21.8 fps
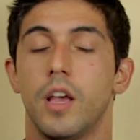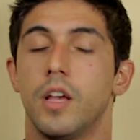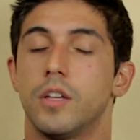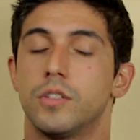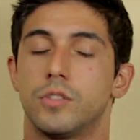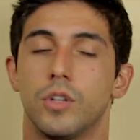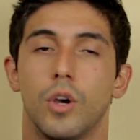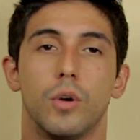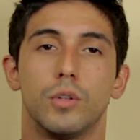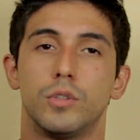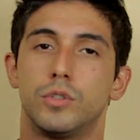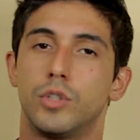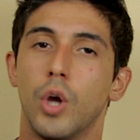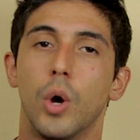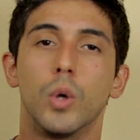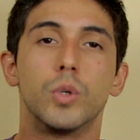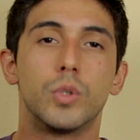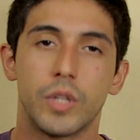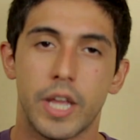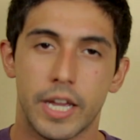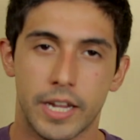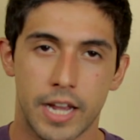So
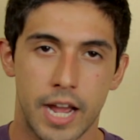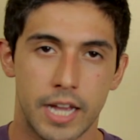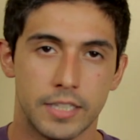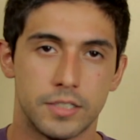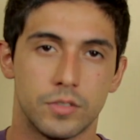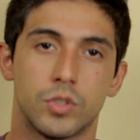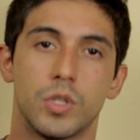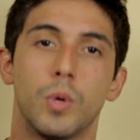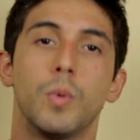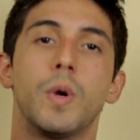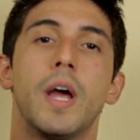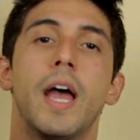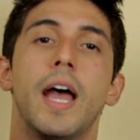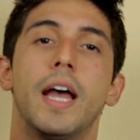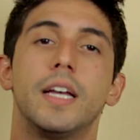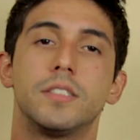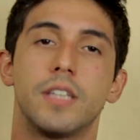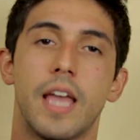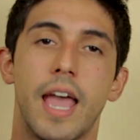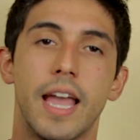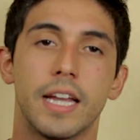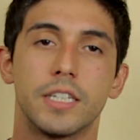don't do that, guys. If someone
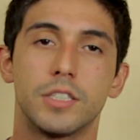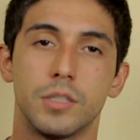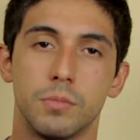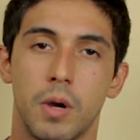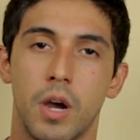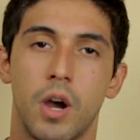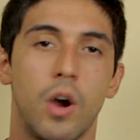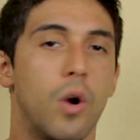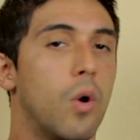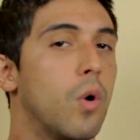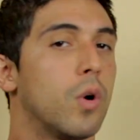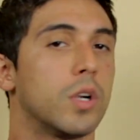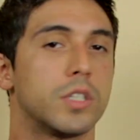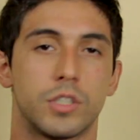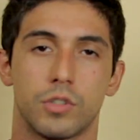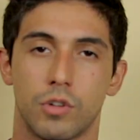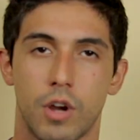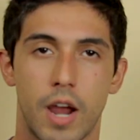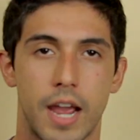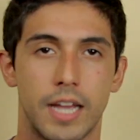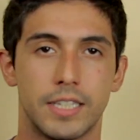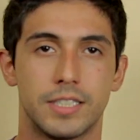has eczema or
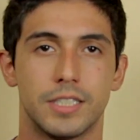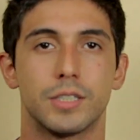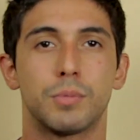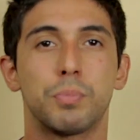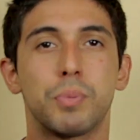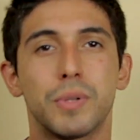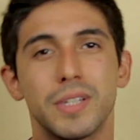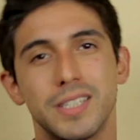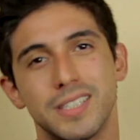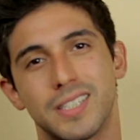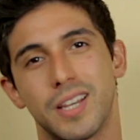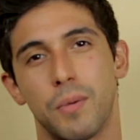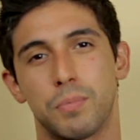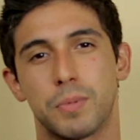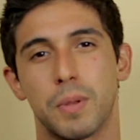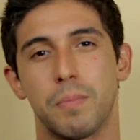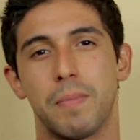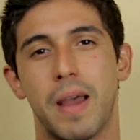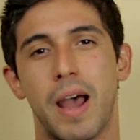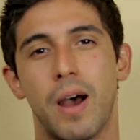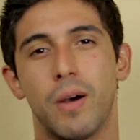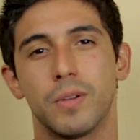psoriasis, please help
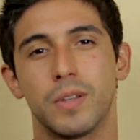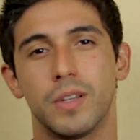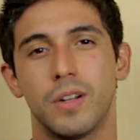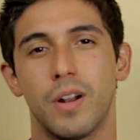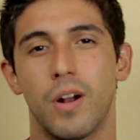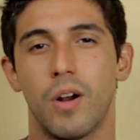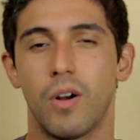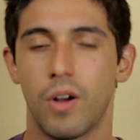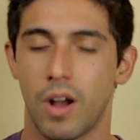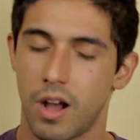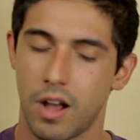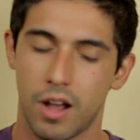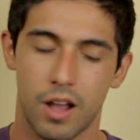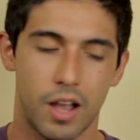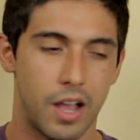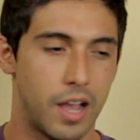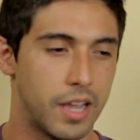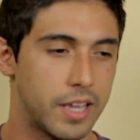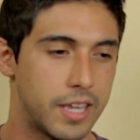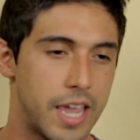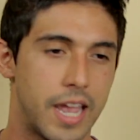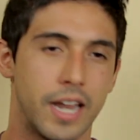them out. You know, uh,
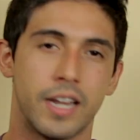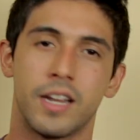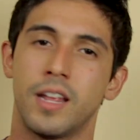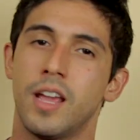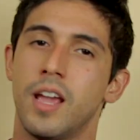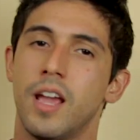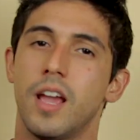again.